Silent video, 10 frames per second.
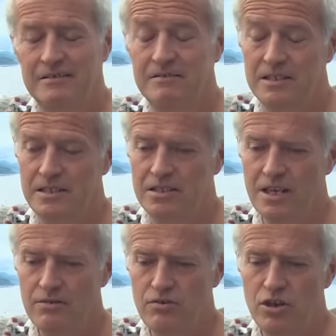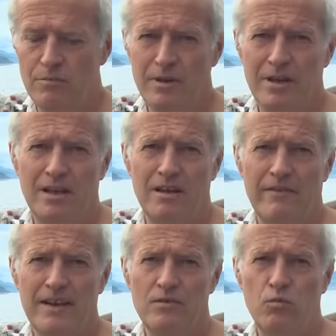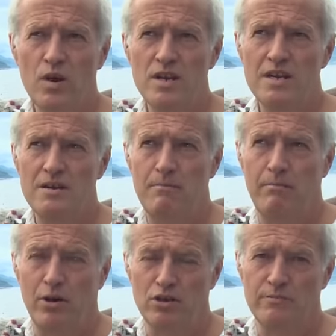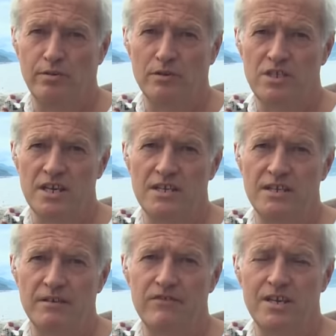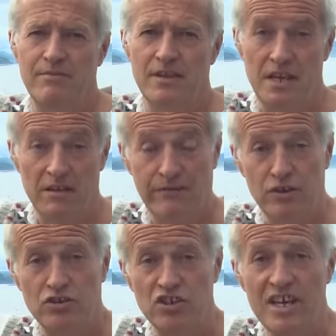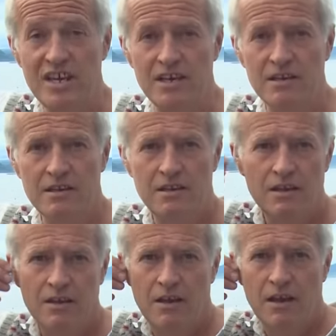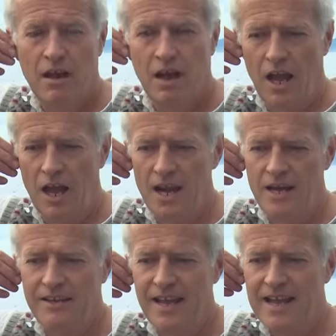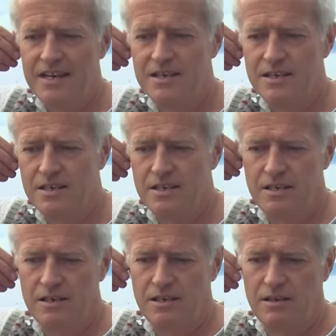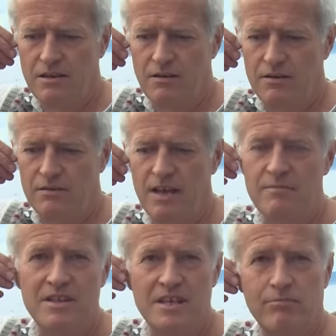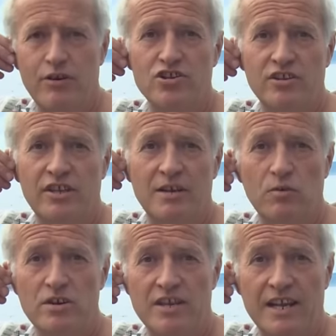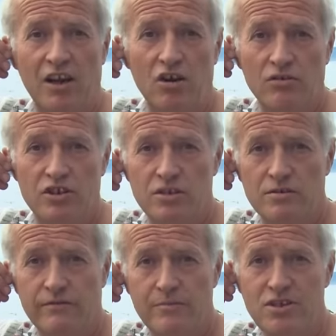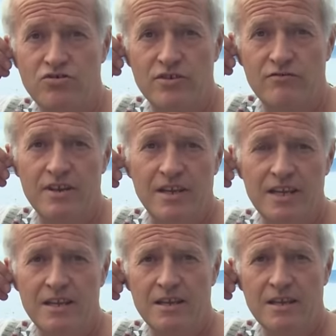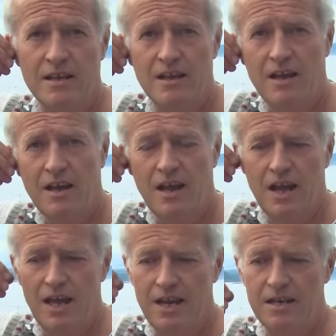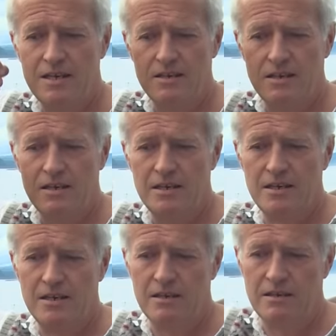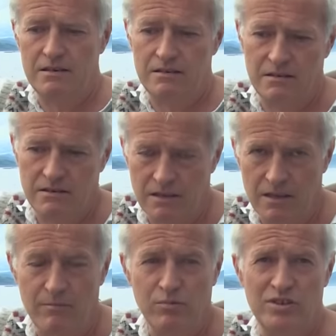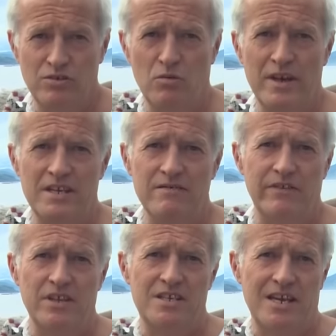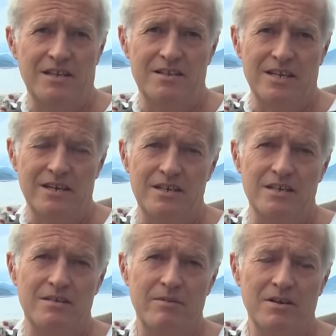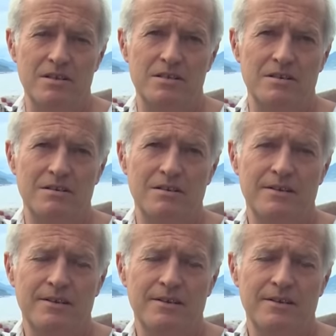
Oh, it's a slow job. I've had one possible sighting of something in the first year, and that gave me the impression that it wouldn't take long to solve the mystery, really. And I'm still waiting for the second sighting, to be honest.